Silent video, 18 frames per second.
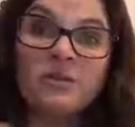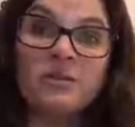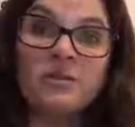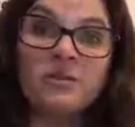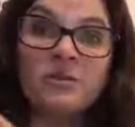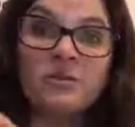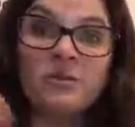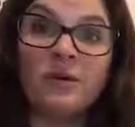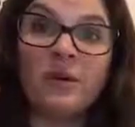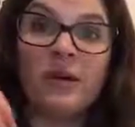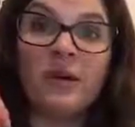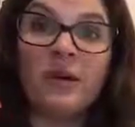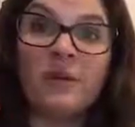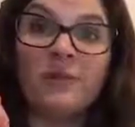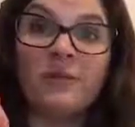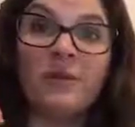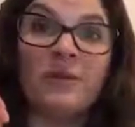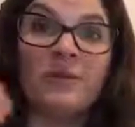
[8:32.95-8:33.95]

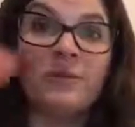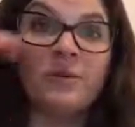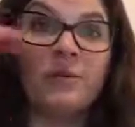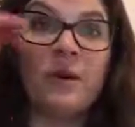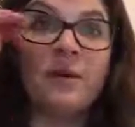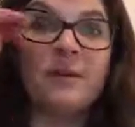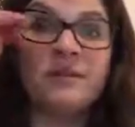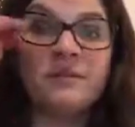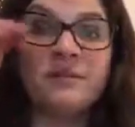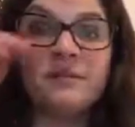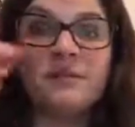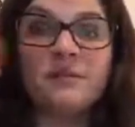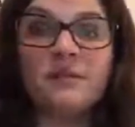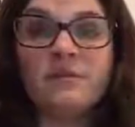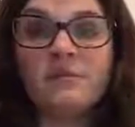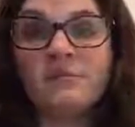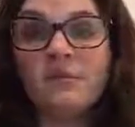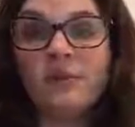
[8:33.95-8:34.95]
the U.S.
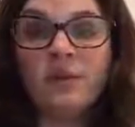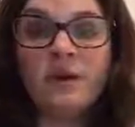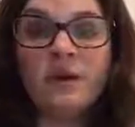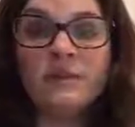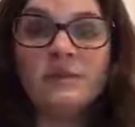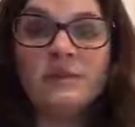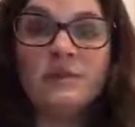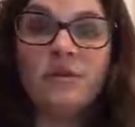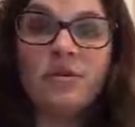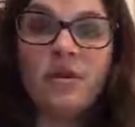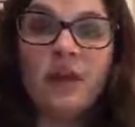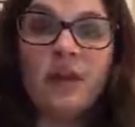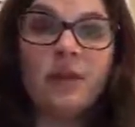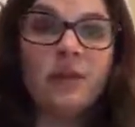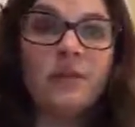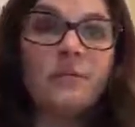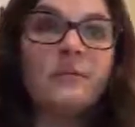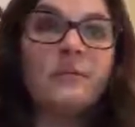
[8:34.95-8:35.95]

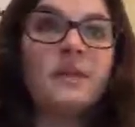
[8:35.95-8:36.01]
curriculum.